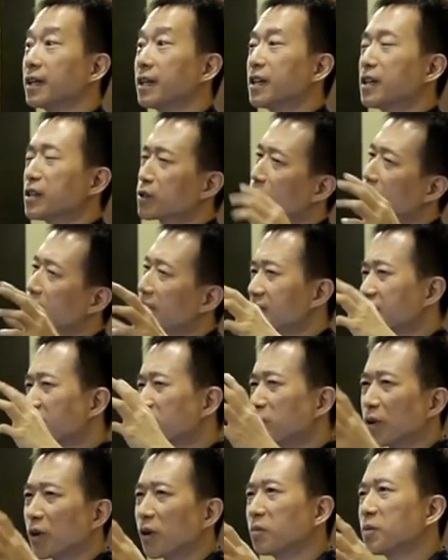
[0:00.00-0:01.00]
So if there's some
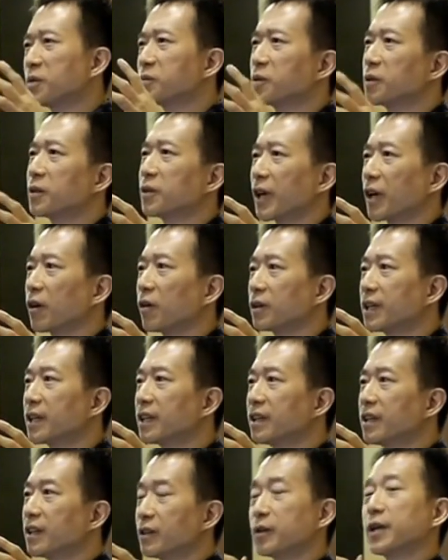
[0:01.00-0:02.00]
problems with the
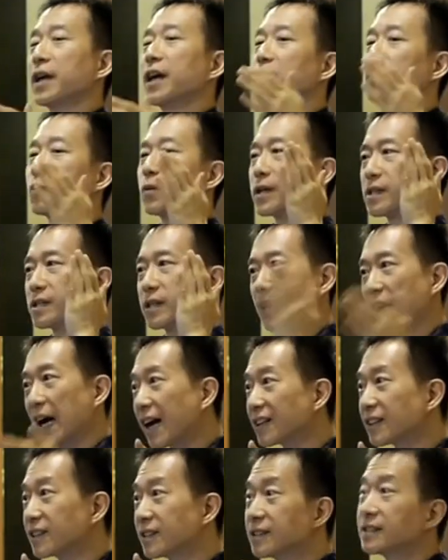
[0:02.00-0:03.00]
recording, you can always
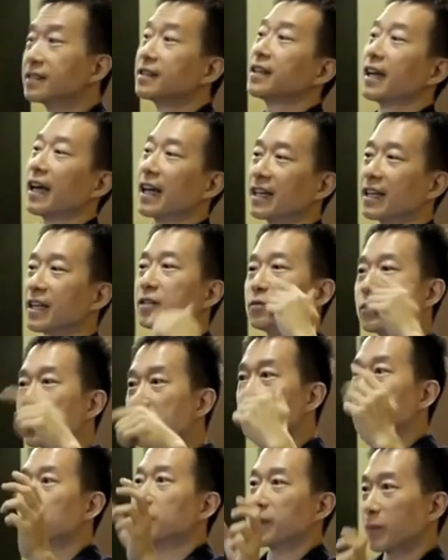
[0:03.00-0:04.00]
cut and then
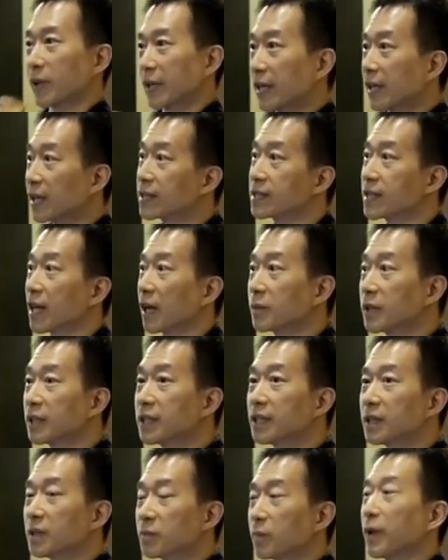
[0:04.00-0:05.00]
reshoot a particular
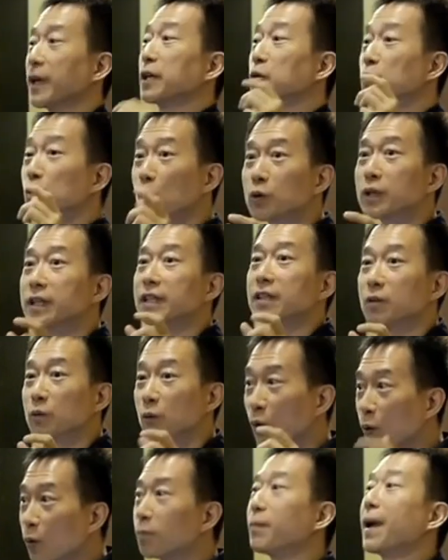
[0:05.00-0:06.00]
segment, but you don't need to
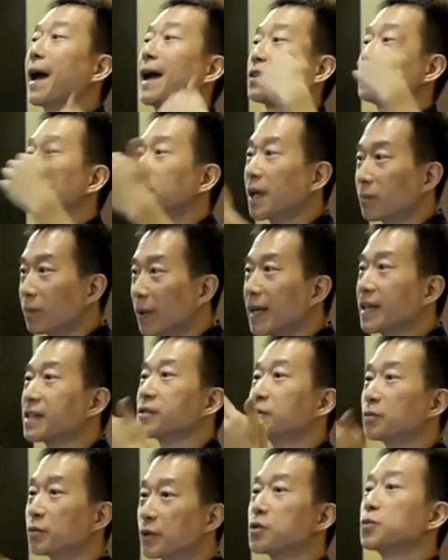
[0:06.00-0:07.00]
go back to the place to
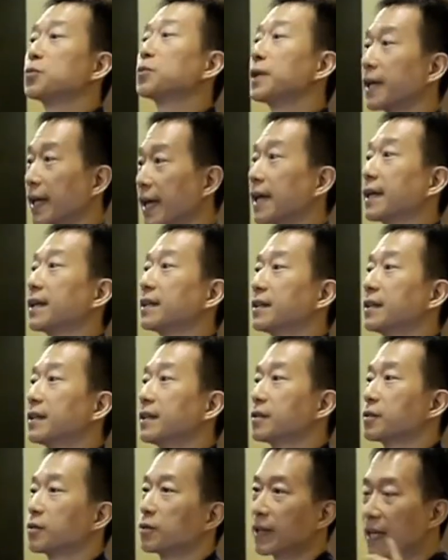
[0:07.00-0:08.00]
reshoot again.
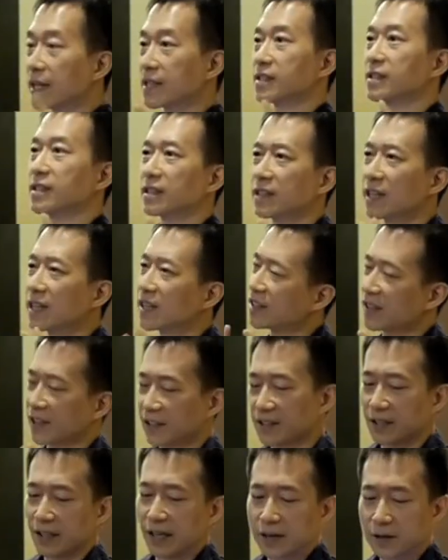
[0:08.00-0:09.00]
So that's the thing, that
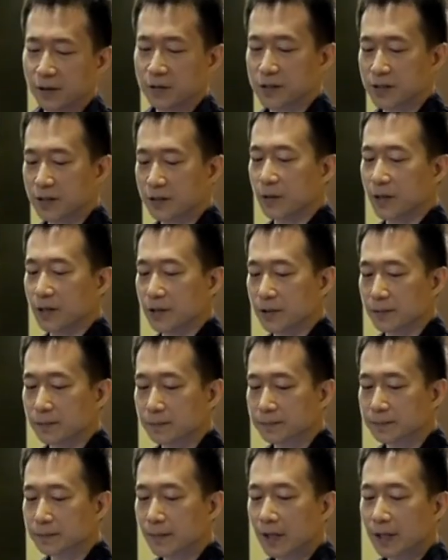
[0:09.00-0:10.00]
the kind of consideration.
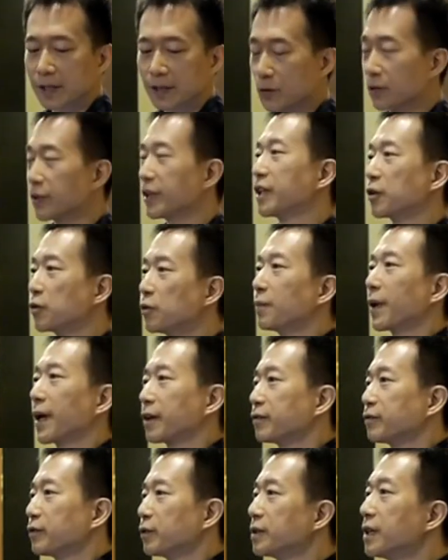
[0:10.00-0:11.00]
You need a good
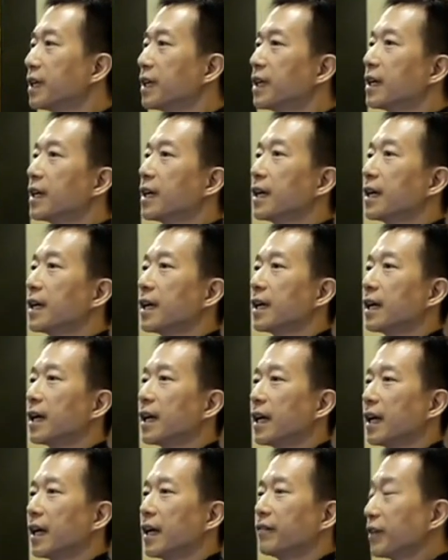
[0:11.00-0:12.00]
microphone.
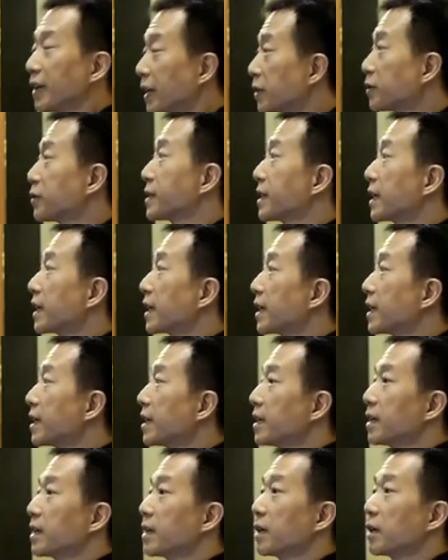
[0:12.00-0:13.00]
Very interestingly,
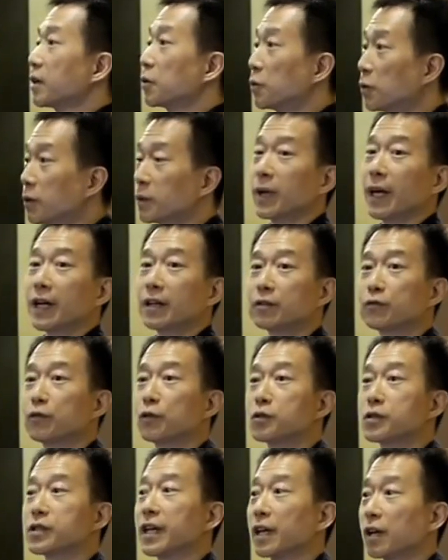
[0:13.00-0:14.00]
good
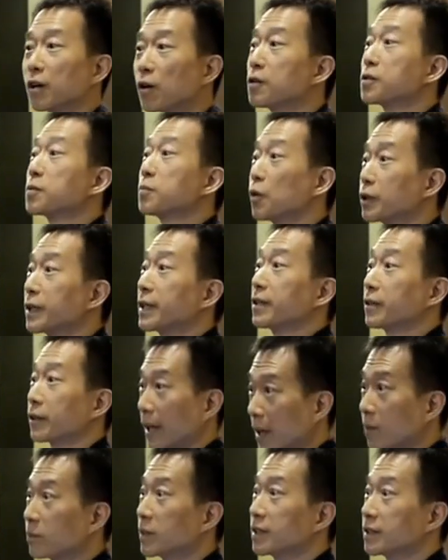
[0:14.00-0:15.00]
microphones can cost more than your
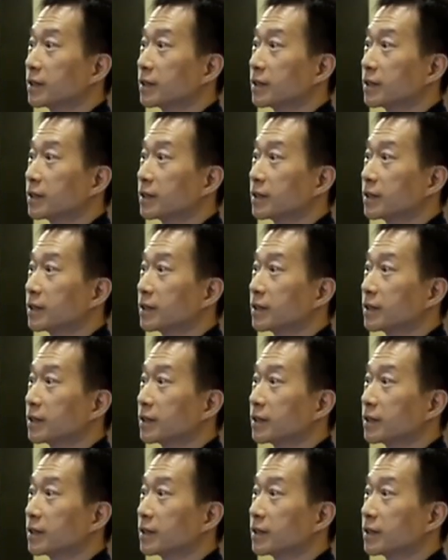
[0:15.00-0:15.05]
camera.